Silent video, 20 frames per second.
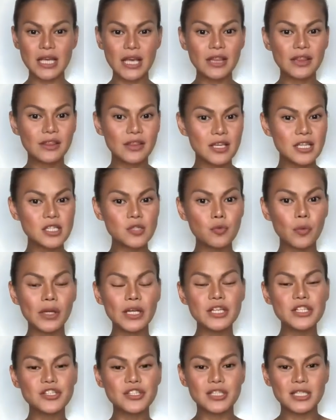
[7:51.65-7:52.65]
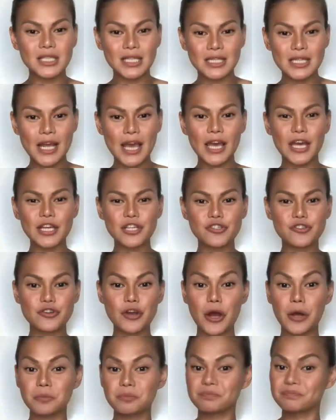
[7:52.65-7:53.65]
And this one is just an
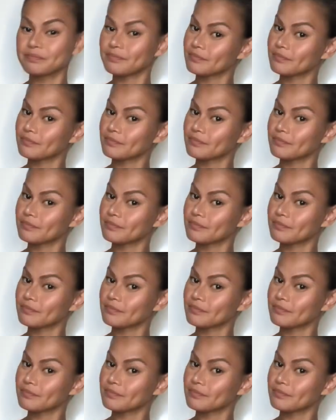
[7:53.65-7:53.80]
extra